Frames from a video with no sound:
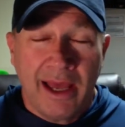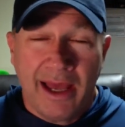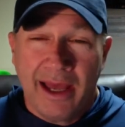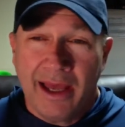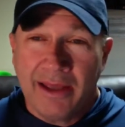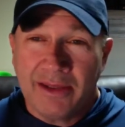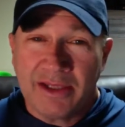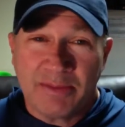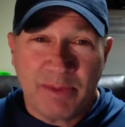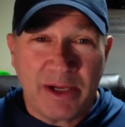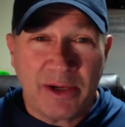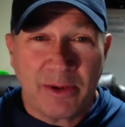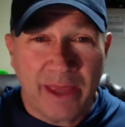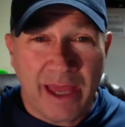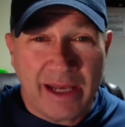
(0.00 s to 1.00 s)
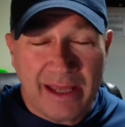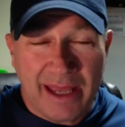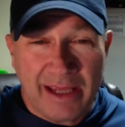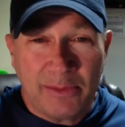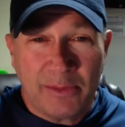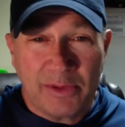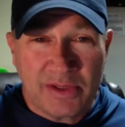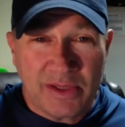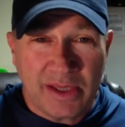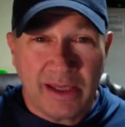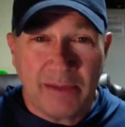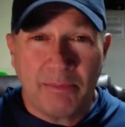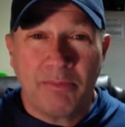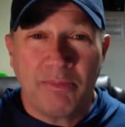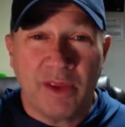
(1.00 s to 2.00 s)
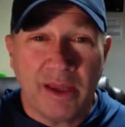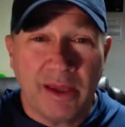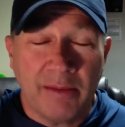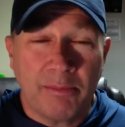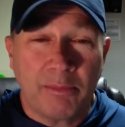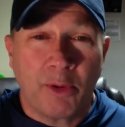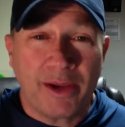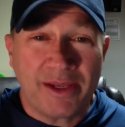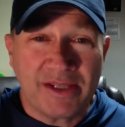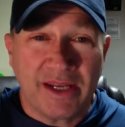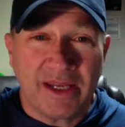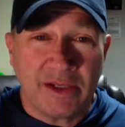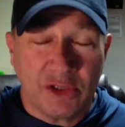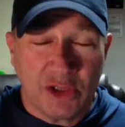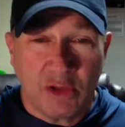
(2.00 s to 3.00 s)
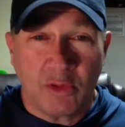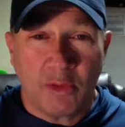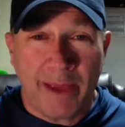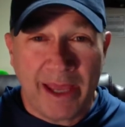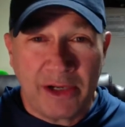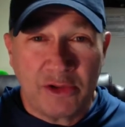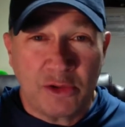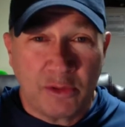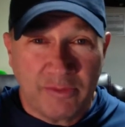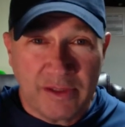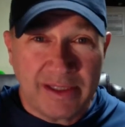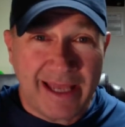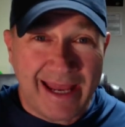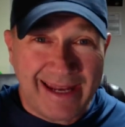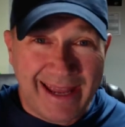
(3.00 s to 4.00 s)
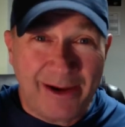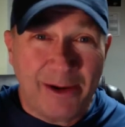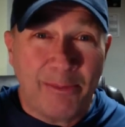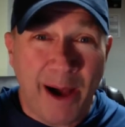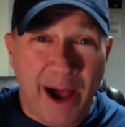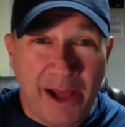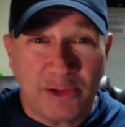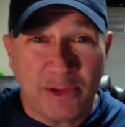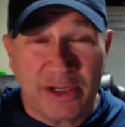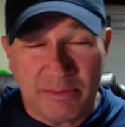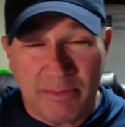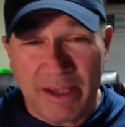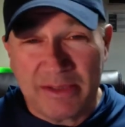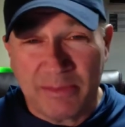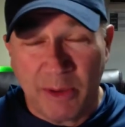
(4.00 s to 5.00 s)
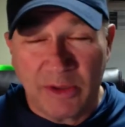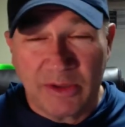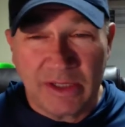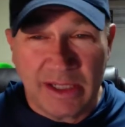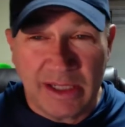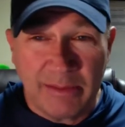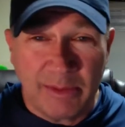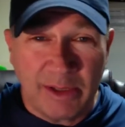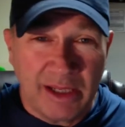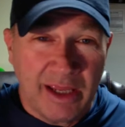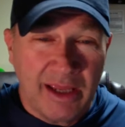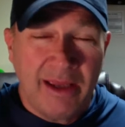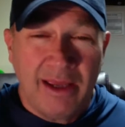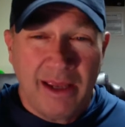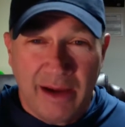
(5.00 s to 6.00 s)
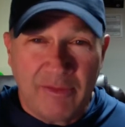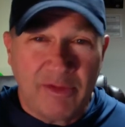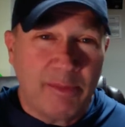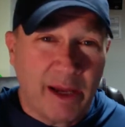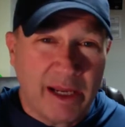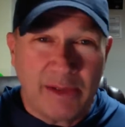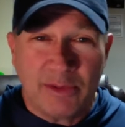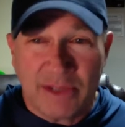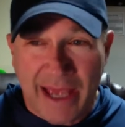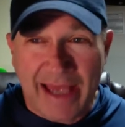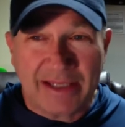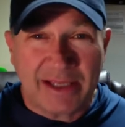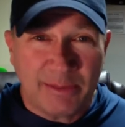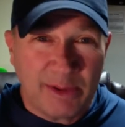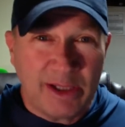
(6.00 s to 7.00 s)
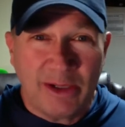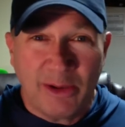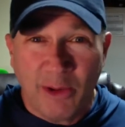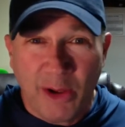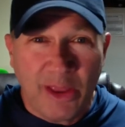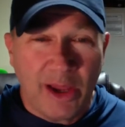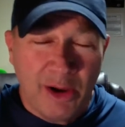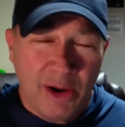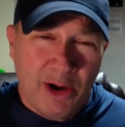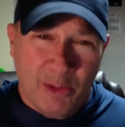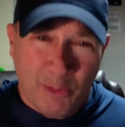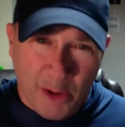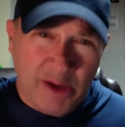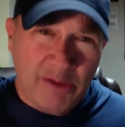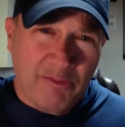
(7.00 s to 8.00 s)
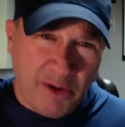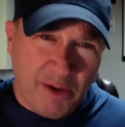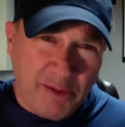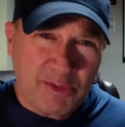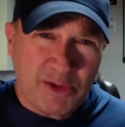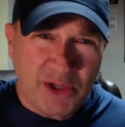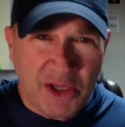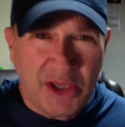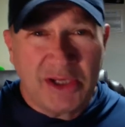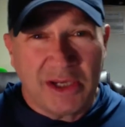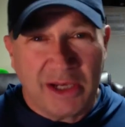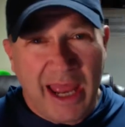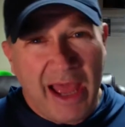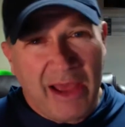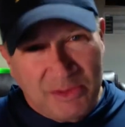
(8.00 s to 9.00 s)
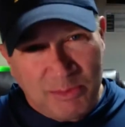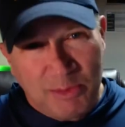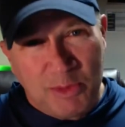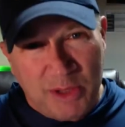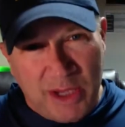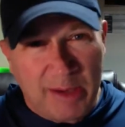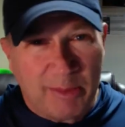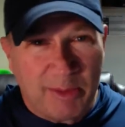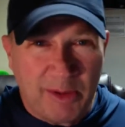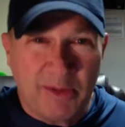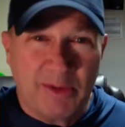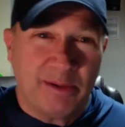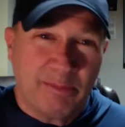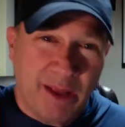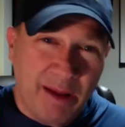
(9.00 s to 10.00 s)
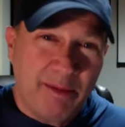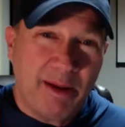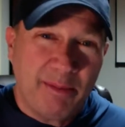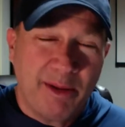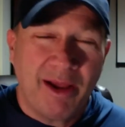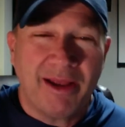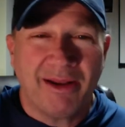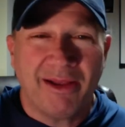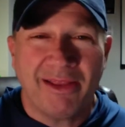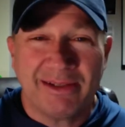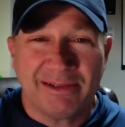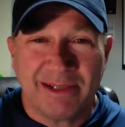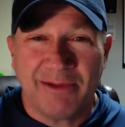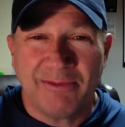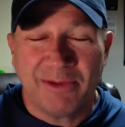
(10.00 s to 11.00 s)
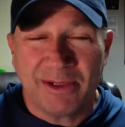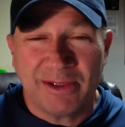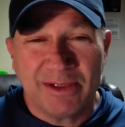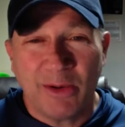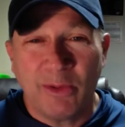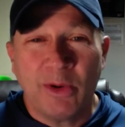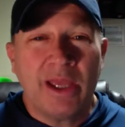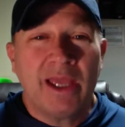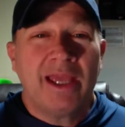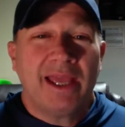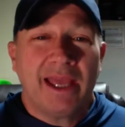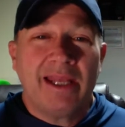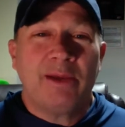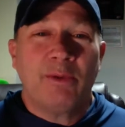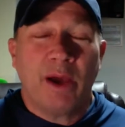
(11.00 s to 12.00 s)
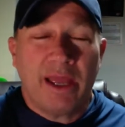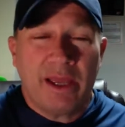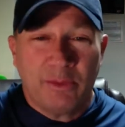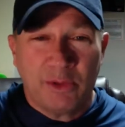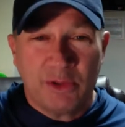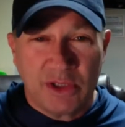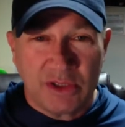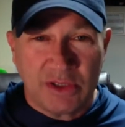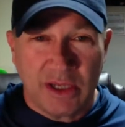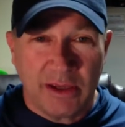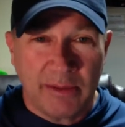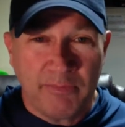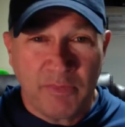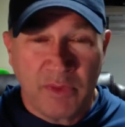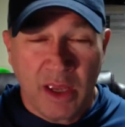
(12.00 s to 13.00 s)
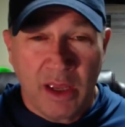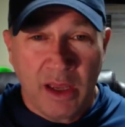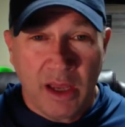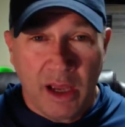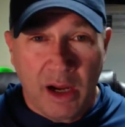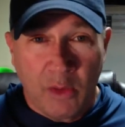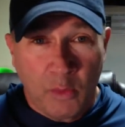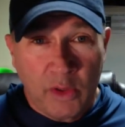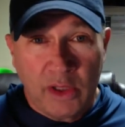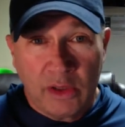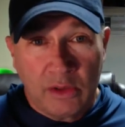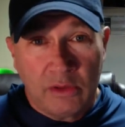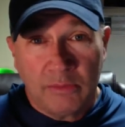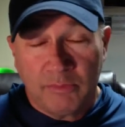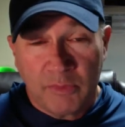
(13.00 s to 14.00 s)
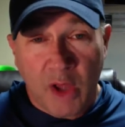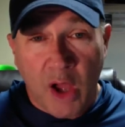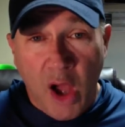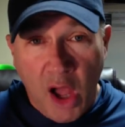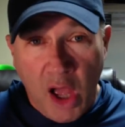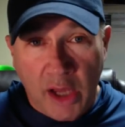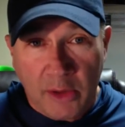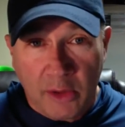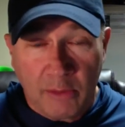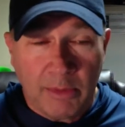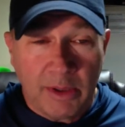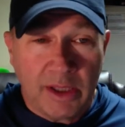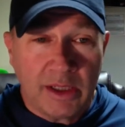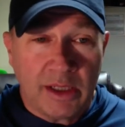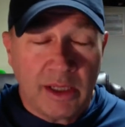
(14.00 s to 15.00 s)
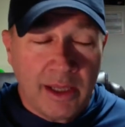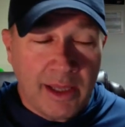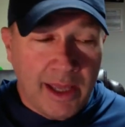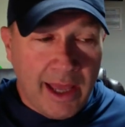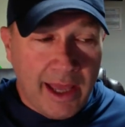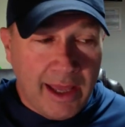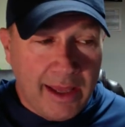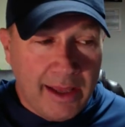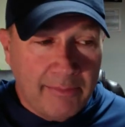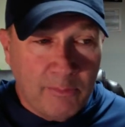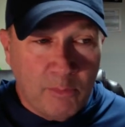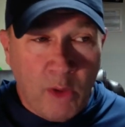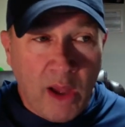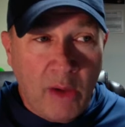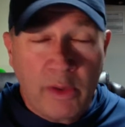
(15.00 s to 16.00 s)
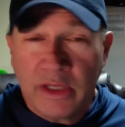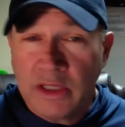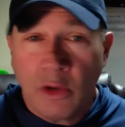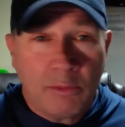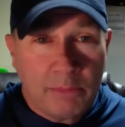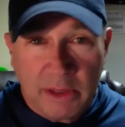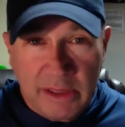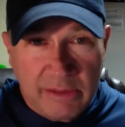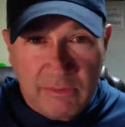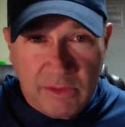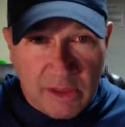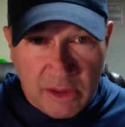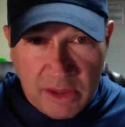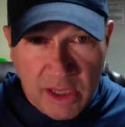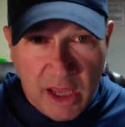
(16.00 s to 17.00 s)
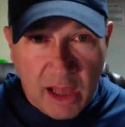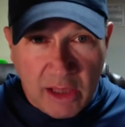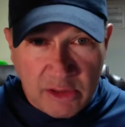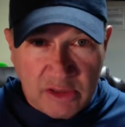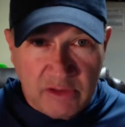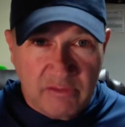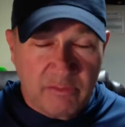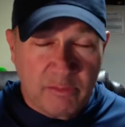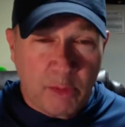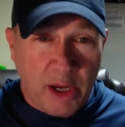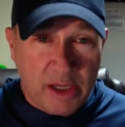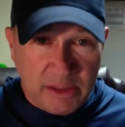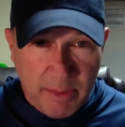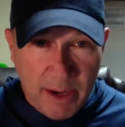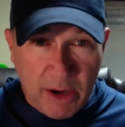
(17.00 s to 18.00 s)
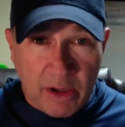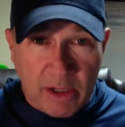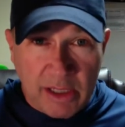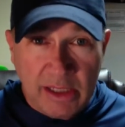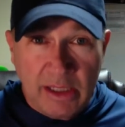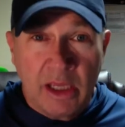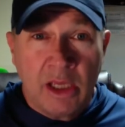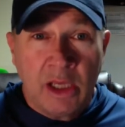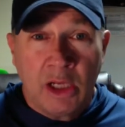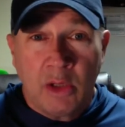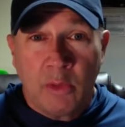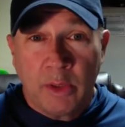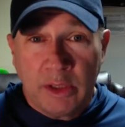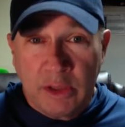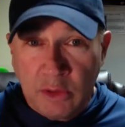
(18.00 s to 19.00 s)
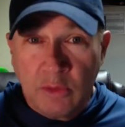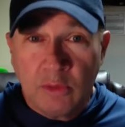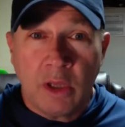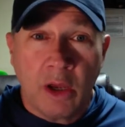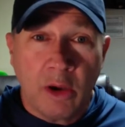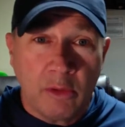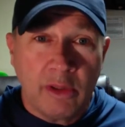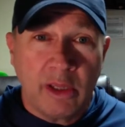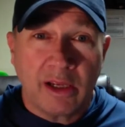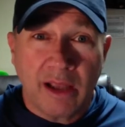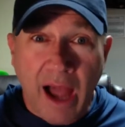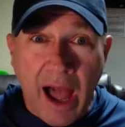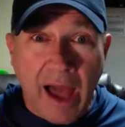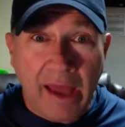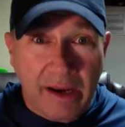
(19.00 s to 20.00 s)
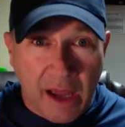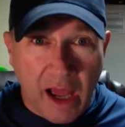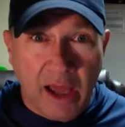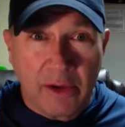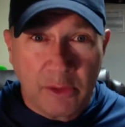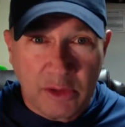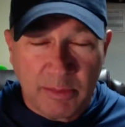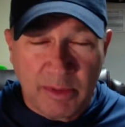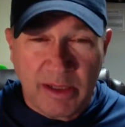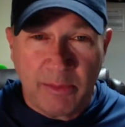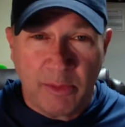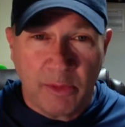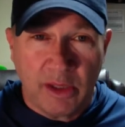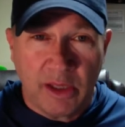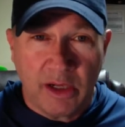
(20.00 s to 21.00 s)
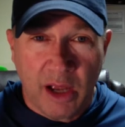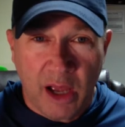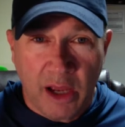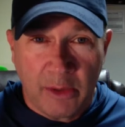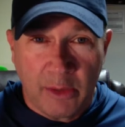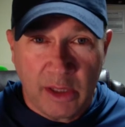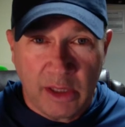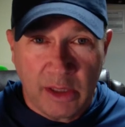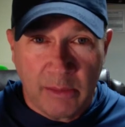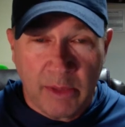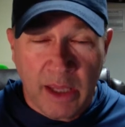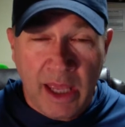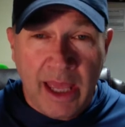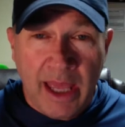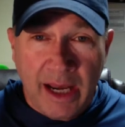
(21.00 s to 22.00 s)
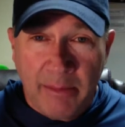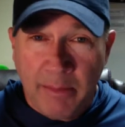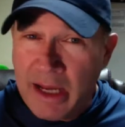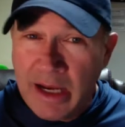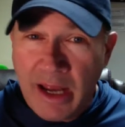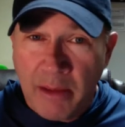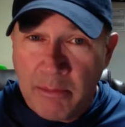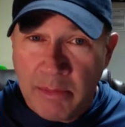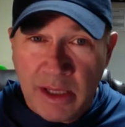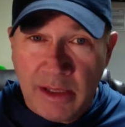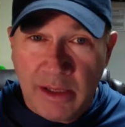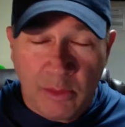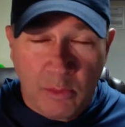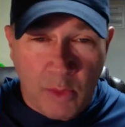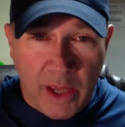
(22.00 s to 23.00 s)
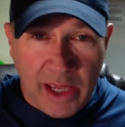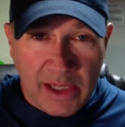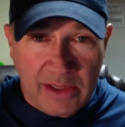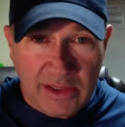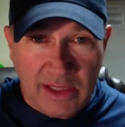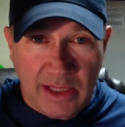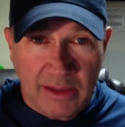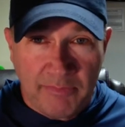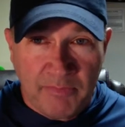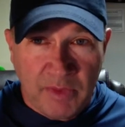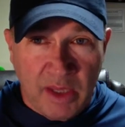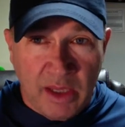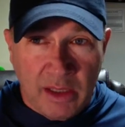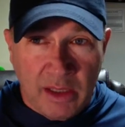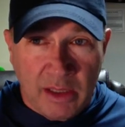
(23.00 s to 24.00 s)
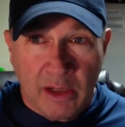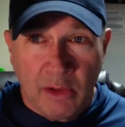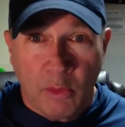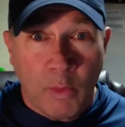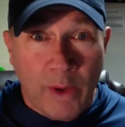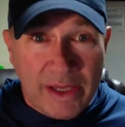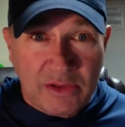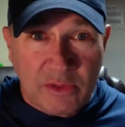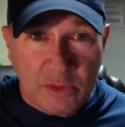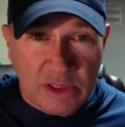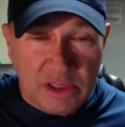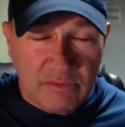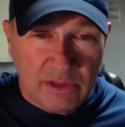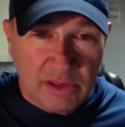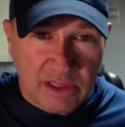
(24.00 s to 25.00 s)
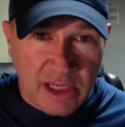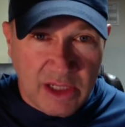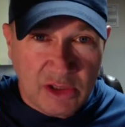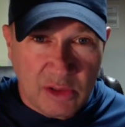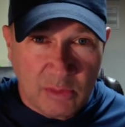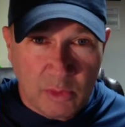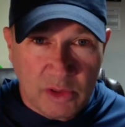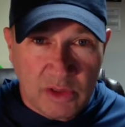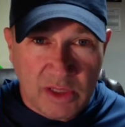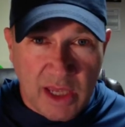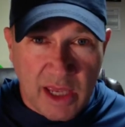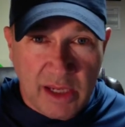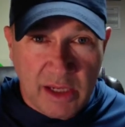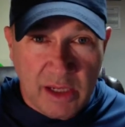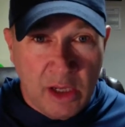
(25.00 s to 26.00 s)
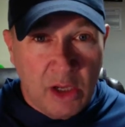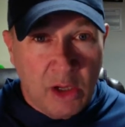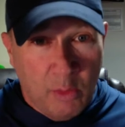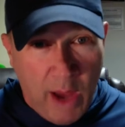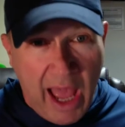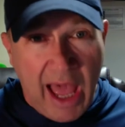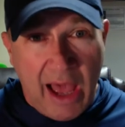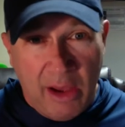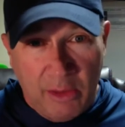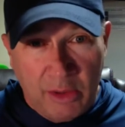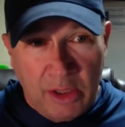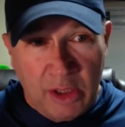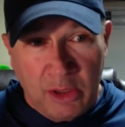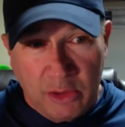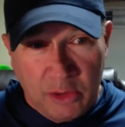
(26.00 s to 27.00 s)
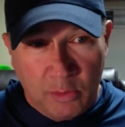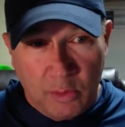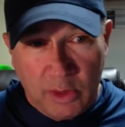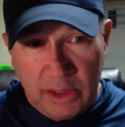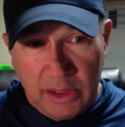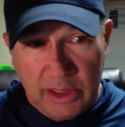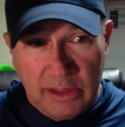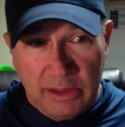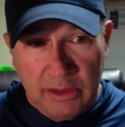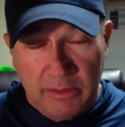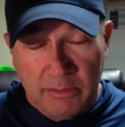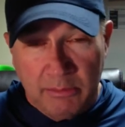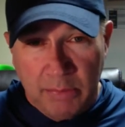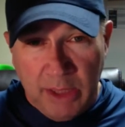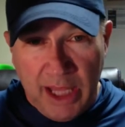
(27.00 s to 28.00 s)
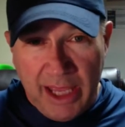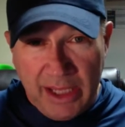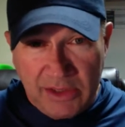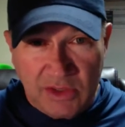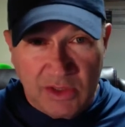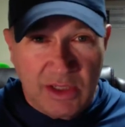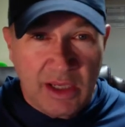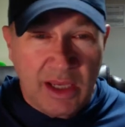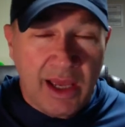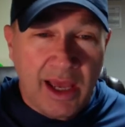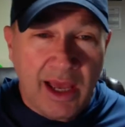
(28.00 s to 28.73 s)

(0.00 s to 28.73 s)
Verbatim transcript: Uh, the speaker that day was the the president, general manager of the San Diego Padres baseball team, and everybody was asking me, you know, all that. Where you from, son? And how's boot camp going? And blah blah blah, and all that stuff. And so, anyway, it was just a a real honor. But um, while we don't believe in the theology of prosperity, we do know that God honors people that honor Him, and it may not be in ways that you know, Western civilization would say, wow, you're really blessed.